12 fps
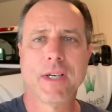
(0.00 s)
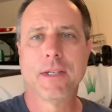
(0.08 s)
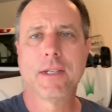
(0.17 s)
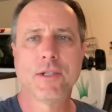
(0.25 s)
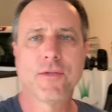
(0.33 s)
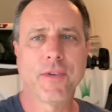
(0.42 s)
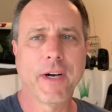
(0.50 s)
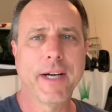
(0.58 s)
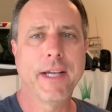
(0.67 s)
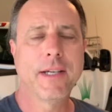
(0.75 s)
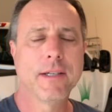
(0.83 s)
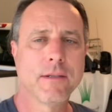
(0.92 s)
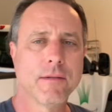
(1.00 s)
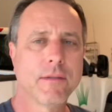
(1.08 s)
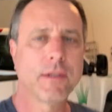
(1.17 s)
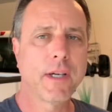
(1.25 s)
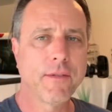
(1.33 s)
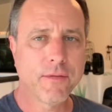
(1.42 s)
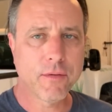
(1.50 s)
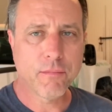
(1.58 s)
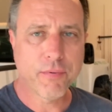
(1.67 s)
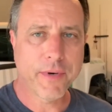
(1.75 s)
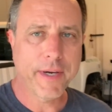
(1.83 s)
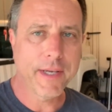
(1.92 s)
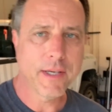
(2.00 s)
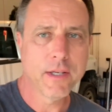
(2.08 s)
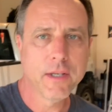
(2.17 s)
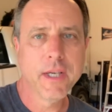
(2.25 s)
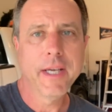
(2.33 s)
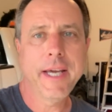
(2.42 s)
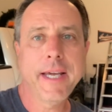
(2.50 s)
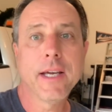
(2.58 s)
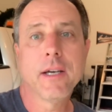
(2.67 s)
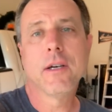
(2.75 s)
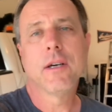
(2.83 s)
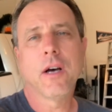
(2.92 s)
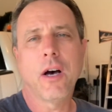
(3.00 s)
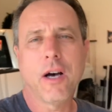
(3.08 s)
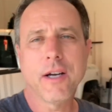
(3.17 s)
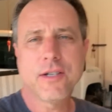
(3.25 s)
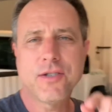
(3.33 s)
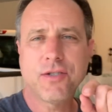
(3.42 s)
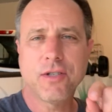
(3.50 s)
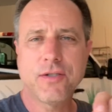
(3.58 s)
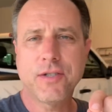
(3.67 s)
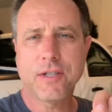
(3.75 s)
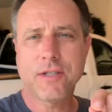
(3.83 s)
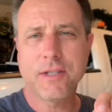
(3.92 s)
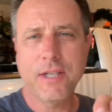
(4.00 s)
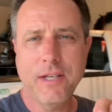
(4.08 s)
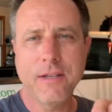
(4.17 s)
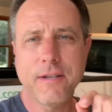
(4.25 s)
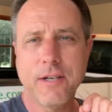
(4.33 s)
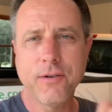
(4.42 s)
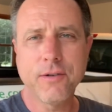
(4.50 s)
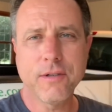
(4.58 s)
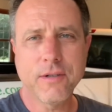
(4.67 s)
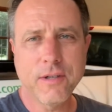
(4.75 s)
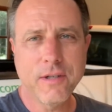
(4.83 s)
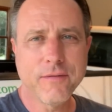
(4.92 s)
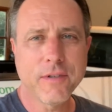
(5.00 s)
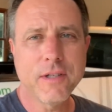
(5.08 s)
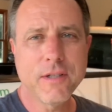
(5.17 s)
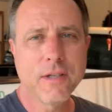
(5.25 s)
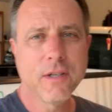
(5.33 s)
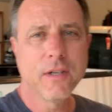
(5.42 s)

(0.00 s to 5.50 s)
It's Friday, time for a break. Hey, August 16th here in Cleveland,